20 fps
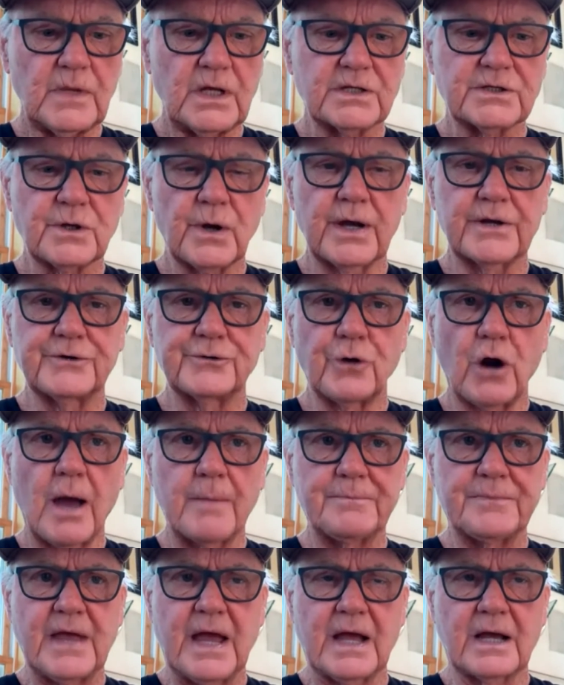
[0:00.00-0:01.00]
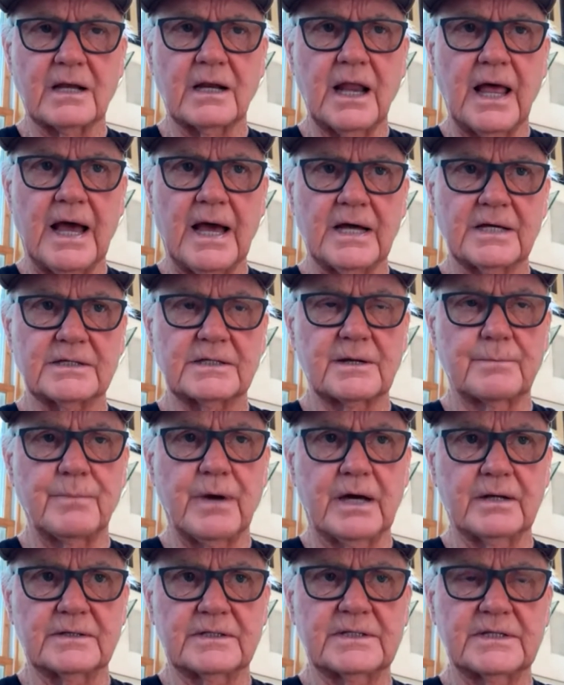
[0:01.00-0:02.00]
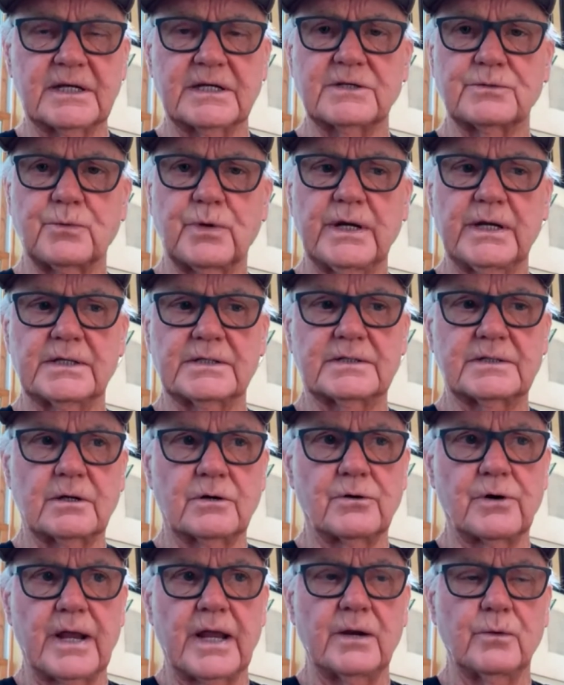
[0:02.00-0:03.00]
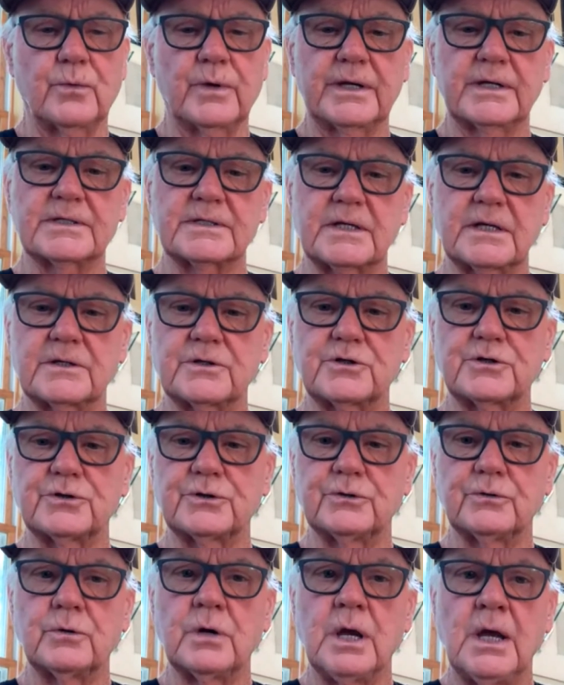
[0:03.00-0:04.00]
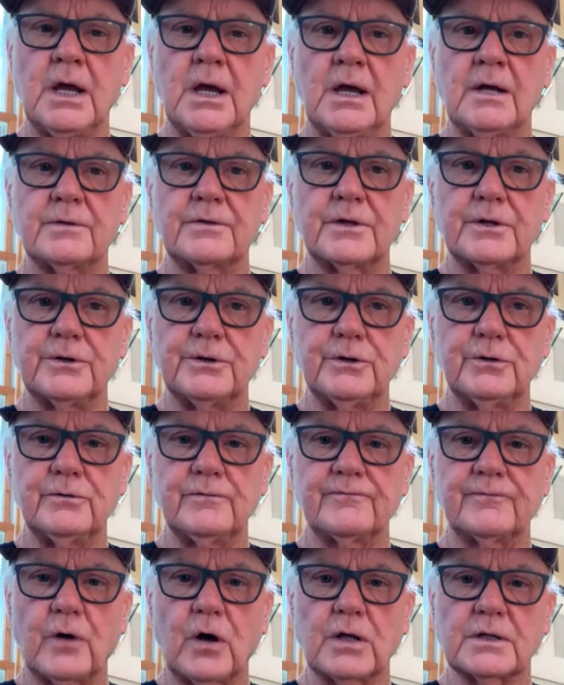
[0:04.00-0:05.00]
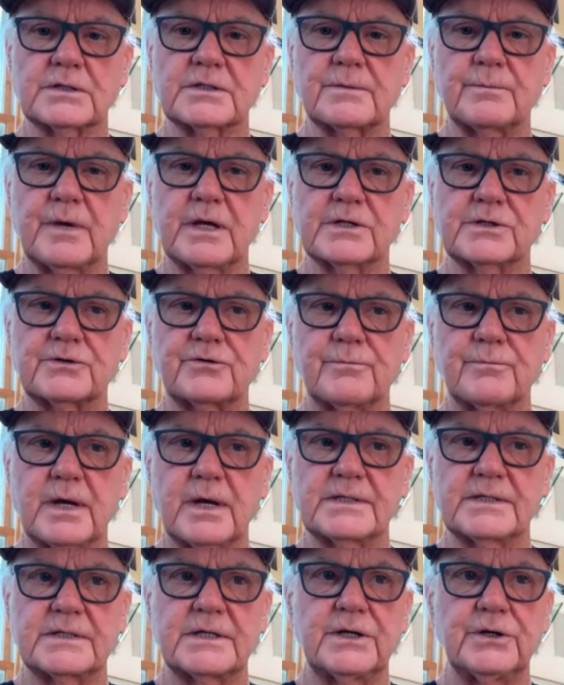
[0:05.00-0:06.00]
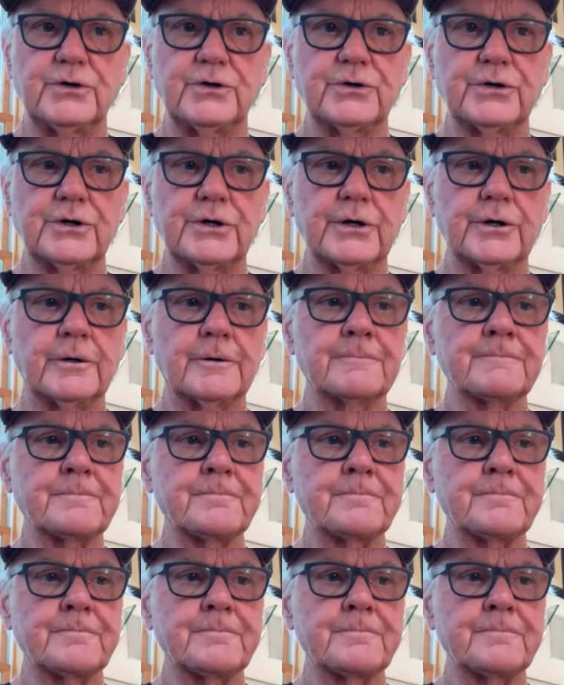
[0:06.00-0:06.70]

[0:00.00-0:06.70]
So I dropped that class about 6 weeks or 8 weeks into the new fall semester of my senior year,